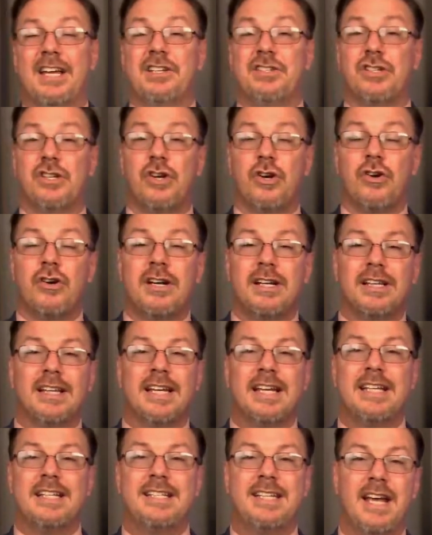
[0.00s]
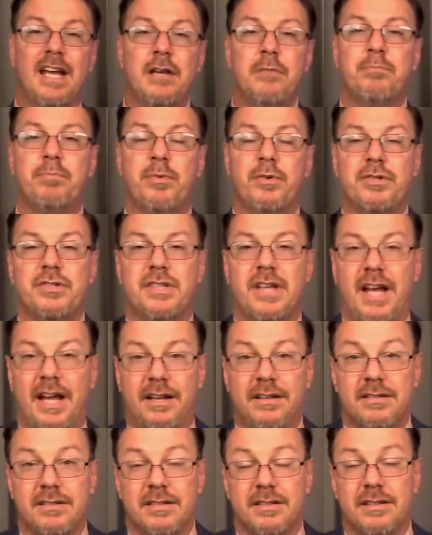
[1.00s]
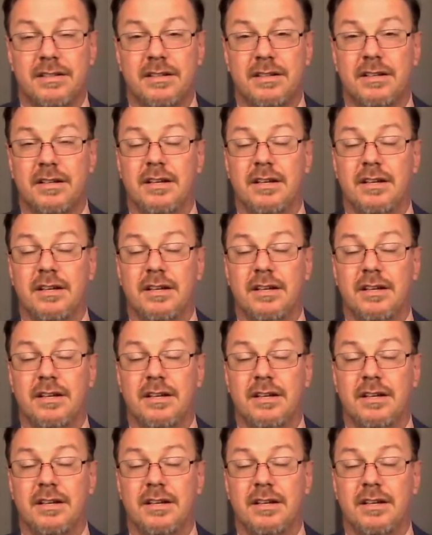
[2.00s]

is currently 10%